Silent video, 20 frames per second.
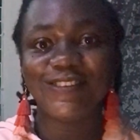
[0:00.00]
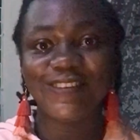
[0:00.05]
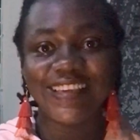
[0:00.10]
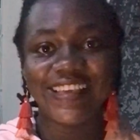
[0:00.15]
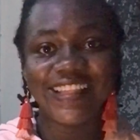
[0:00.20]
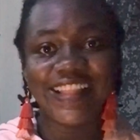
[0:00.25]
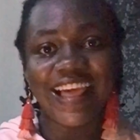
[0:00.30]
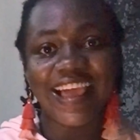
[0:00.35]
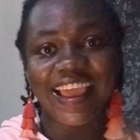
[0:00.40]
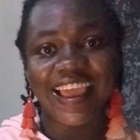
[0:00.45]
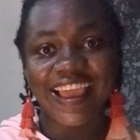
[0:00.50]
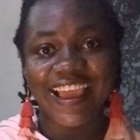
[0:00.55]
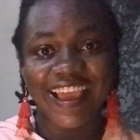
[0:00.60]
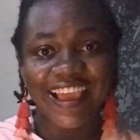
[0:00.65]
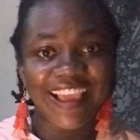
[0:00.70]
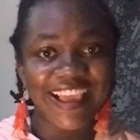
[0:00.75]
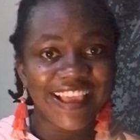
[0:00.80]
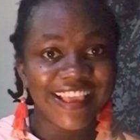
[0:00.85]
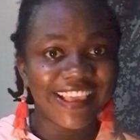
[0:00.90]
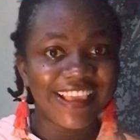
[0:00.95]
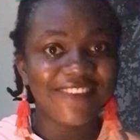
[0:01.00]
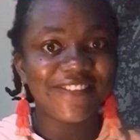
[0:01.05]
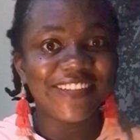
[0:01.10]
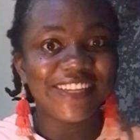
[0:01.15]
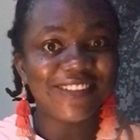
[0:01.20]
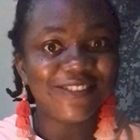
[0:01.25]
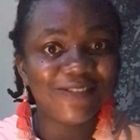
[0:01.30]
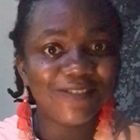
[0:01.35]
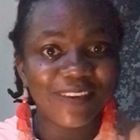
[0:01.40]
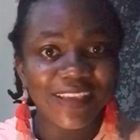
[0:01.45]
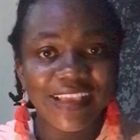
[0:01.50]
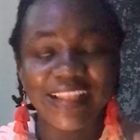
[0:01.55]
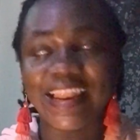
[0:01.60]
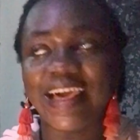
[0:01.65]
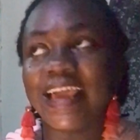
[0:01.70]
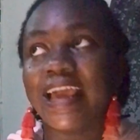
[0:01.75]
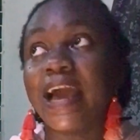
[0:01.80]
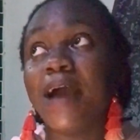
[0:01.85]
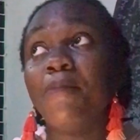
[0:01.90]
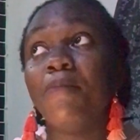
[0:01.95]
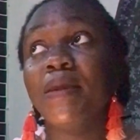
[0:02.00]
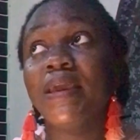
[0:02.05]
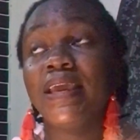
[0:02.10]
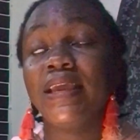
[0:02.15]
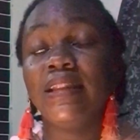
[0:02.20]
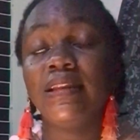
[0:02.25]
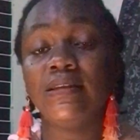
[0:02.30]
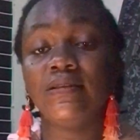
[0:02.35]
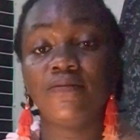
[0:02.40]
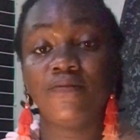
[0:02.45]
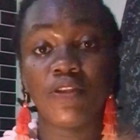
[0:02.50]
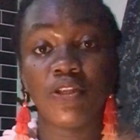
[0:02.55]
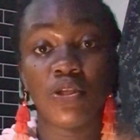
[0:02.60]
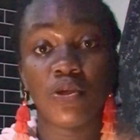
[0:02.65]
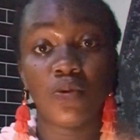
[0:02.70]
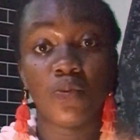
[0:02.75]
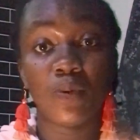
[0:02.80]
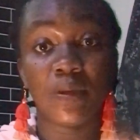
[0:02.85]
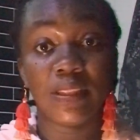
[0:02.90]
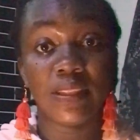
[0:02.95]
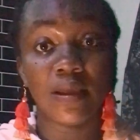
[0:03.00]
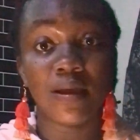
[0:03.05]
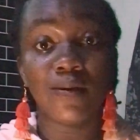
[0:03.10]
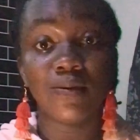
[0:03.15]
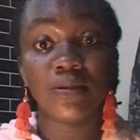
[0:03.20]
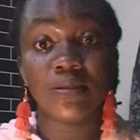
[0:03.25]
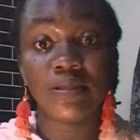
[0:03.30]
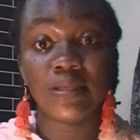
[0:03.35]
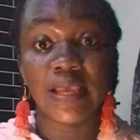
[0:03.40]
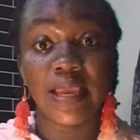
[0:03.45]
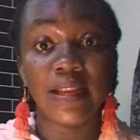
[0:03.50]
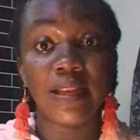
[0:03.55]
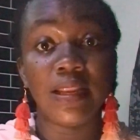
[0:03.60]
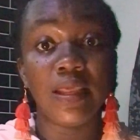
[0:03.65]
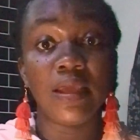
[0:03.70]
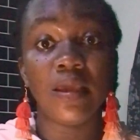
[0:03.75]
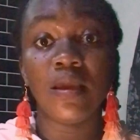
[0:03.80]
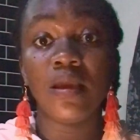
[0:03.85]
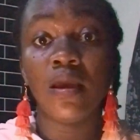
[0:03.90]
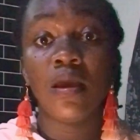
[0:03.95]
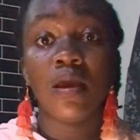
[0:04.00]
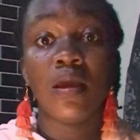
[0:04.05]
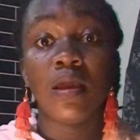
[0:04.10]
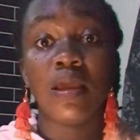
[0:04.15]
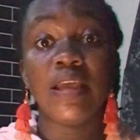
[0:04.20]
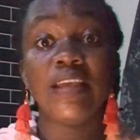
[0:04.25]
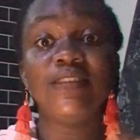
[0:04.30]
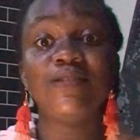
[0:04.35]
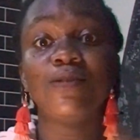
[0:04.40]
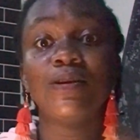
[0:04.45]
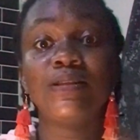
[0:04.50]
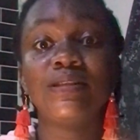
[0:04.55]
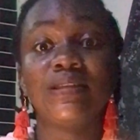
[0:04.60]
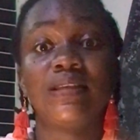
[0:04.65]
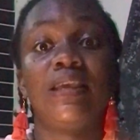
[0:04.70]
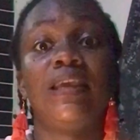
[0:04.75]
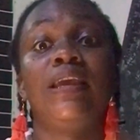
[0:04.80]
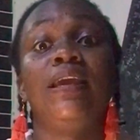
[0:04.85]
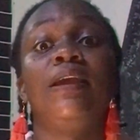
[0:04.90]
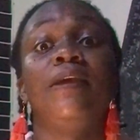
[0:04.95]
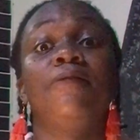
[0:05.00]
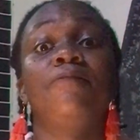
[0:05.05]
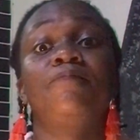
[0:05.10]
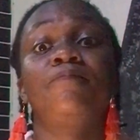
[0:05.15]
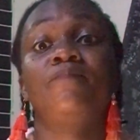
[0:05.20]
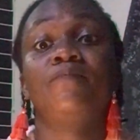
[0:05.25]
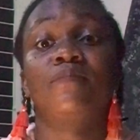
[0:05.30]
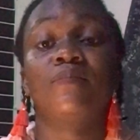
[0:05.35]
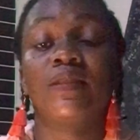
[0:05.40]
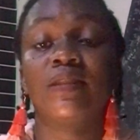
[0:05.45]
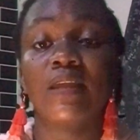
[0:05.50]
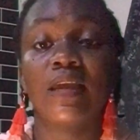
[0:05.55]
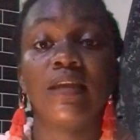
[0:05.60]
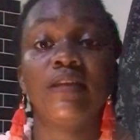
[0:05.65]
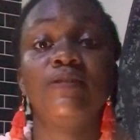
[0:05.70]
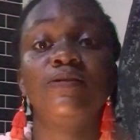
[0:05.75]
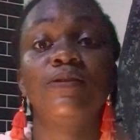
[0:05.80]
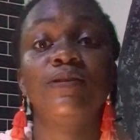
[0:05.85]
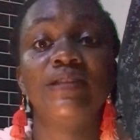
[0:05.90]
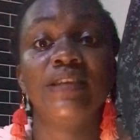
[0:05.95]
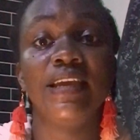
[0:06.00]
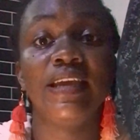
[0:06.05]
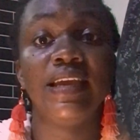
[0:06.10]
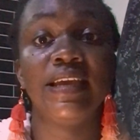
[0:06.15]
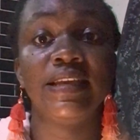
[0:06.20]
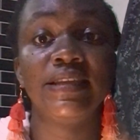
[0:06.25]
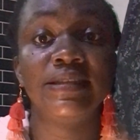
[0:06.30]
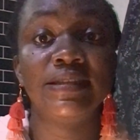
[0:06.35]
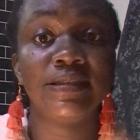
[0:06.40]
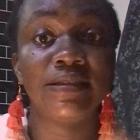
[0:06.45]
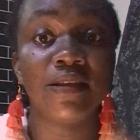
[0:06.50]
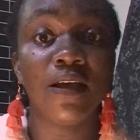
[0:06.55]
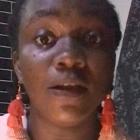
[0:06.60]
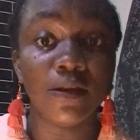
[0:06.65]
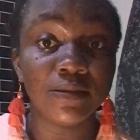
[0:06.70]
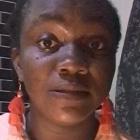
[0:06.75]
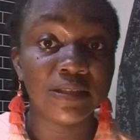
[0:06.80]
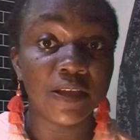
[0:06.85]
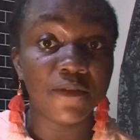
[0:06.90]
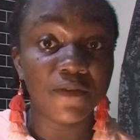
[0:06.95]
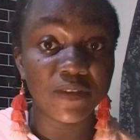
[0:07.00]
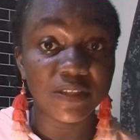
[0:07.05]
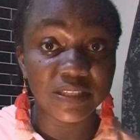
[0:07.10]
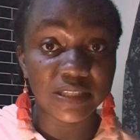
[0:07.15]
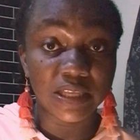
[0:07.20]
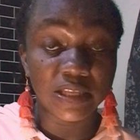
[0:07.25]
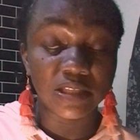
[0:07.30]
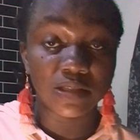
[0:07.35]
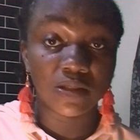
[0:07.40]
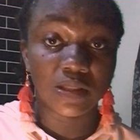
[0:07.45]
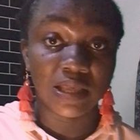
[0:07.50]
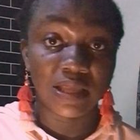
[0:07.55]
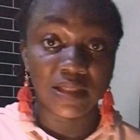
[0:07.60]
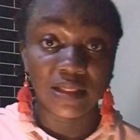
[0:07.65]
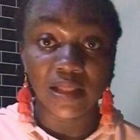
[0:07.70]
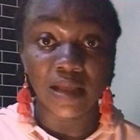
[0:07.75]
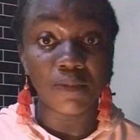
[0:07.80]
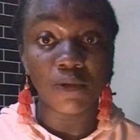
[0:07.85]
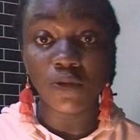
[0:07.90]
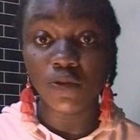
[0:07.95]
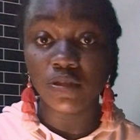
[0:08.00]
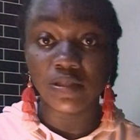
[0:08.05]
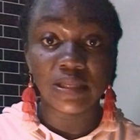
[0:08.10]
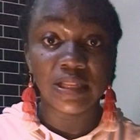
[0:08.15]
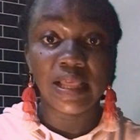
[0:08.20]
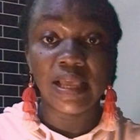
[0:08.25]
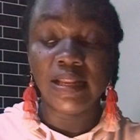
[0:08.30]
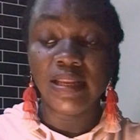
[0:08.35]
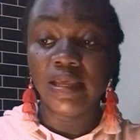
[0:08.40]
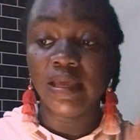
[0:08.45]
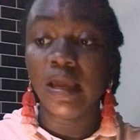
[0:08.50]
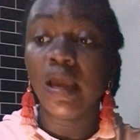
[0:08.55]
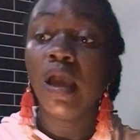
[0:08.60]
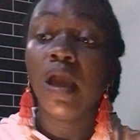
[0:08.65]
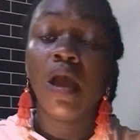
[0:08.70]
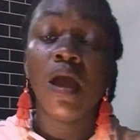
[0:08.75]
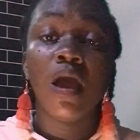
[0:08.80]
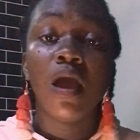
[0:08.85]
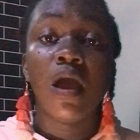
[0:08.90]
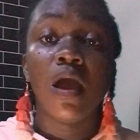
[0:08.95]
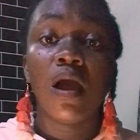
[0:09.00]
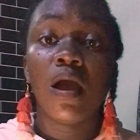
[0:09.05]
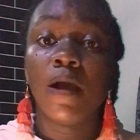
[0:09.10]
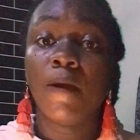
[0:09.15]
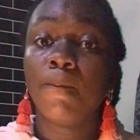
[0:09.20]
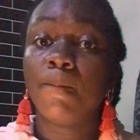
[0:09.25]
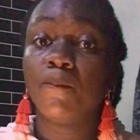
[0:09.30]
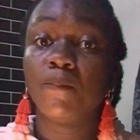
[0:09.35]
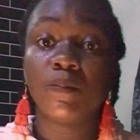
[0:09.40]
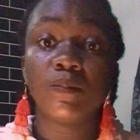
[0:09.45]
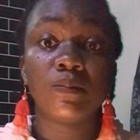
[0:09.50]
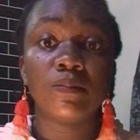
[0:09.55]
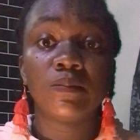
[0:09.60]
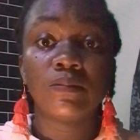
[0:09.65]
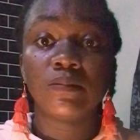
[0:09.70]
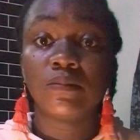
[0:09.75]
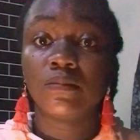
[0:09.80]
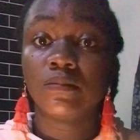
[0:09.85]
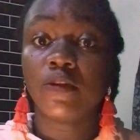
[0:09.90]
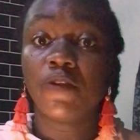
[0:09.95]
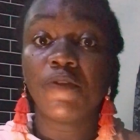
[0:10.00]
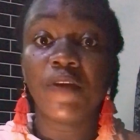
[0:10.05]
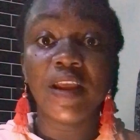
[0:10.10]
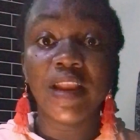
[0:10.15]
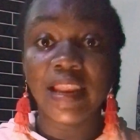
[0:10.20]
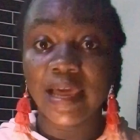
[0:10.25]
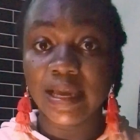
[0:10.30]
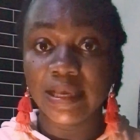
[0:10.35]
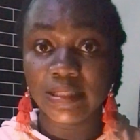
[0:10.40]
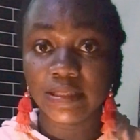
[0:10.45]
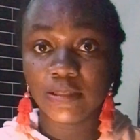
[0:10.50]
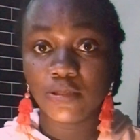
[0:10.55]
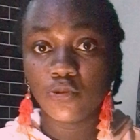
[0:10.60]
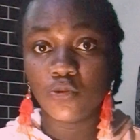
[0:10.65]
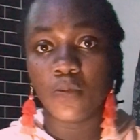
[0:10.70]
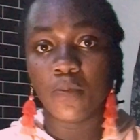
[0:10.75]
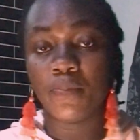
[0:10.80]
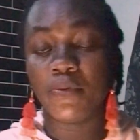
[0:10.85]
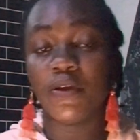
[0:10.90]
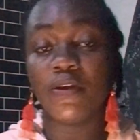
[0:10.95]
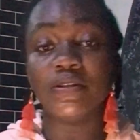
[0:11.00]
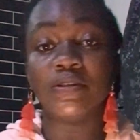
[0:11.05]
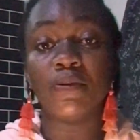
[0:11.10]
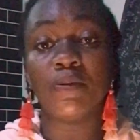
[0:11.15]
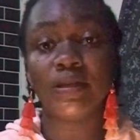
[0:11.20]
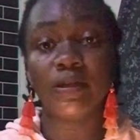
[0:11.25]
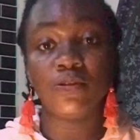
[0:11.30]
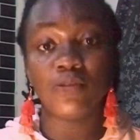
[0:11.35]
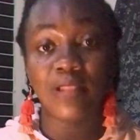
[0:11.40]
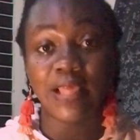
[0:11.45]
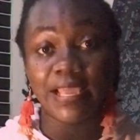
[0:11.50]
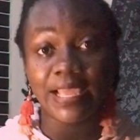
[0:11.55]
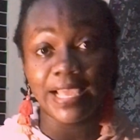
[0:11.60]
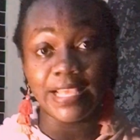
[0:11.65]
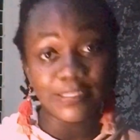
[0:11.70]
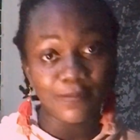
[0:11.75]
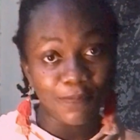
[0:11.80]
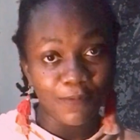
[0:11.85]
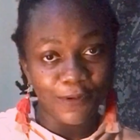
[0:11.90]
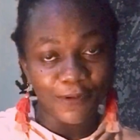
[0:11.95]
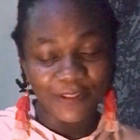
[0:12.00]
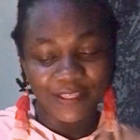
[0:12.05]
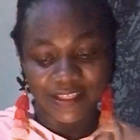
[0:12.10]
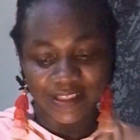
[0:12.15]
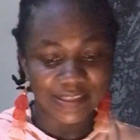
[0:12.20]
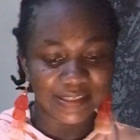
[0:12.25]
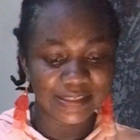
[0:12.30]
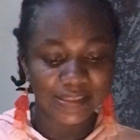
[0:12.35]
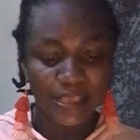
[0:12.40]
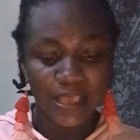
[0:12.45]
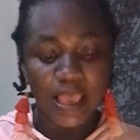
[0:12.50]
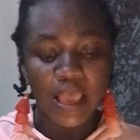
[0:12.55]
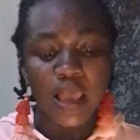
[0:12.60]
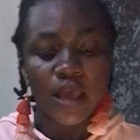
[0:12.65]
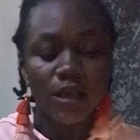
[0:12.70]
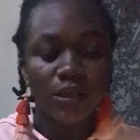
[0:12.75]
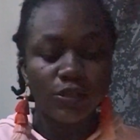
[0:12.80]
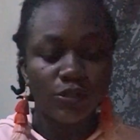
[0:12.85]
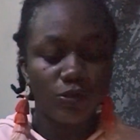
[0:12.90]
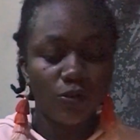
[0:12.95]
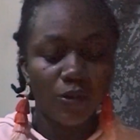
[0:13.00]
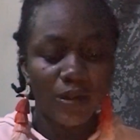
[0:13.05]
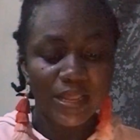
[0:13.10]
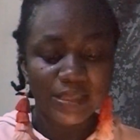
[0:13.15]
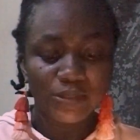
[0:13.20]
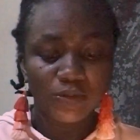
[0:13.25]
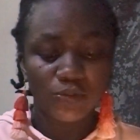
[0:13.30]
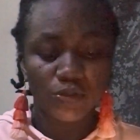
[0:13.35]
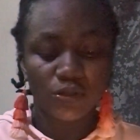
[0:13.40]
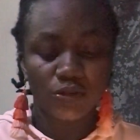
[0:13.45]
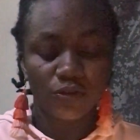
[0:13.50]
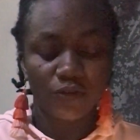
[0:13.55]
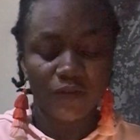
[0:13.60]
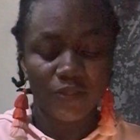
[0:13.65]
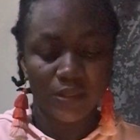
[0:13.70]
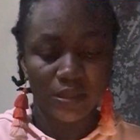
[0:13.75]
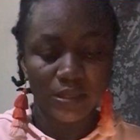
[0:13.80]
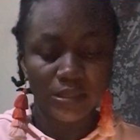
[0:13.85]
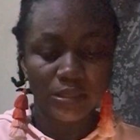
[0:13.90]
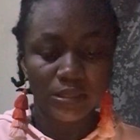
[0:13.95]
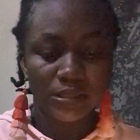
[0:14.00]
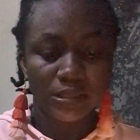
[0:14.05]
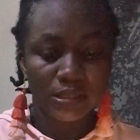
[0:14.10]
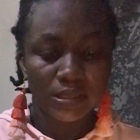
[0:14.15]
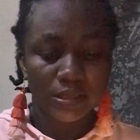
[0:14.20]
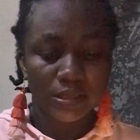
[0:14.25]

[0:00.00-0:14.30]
tweak it, like give it a tweak. Like I'm making this video without any, it's not a selfie stick thing. I'm not using any ring light, so because I wanted to like explore this. So let's switch off this.